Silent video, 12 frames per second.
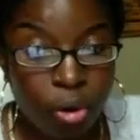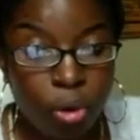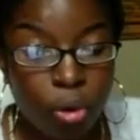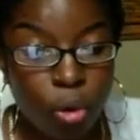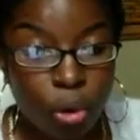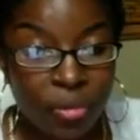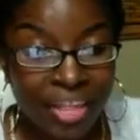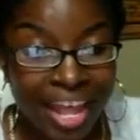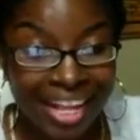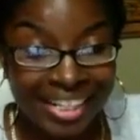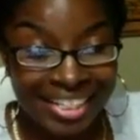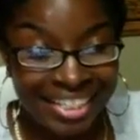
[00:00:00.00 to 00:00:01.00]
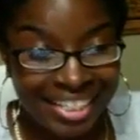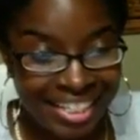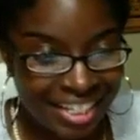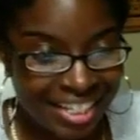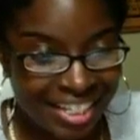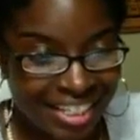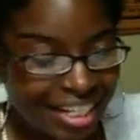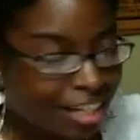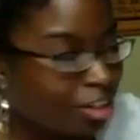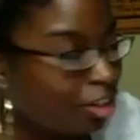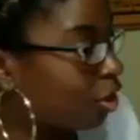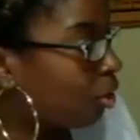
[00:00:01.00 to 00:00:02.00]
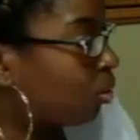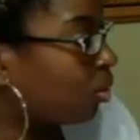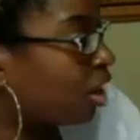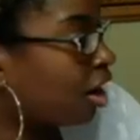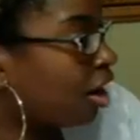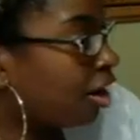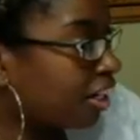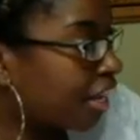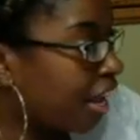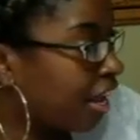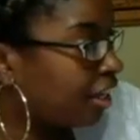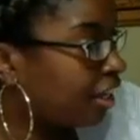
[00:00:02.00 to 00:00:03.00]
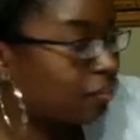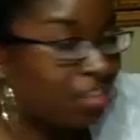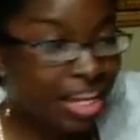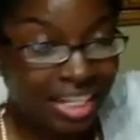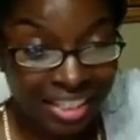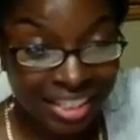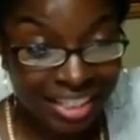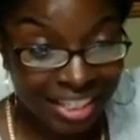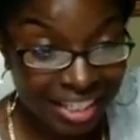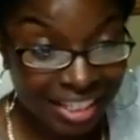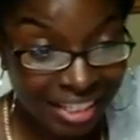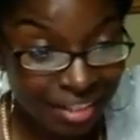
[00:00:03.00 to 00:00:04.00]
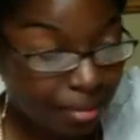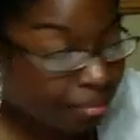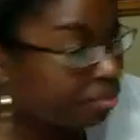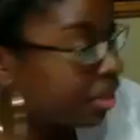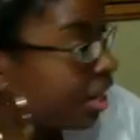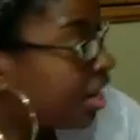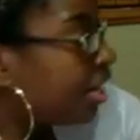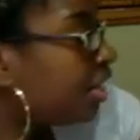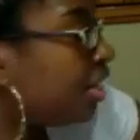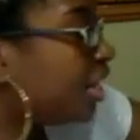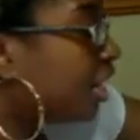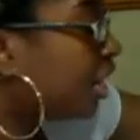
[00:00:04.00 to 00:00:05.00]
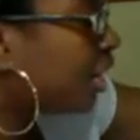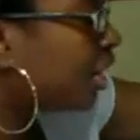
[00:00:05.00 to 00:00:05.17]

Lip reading: on that disease. So cardiac, if that's the system, then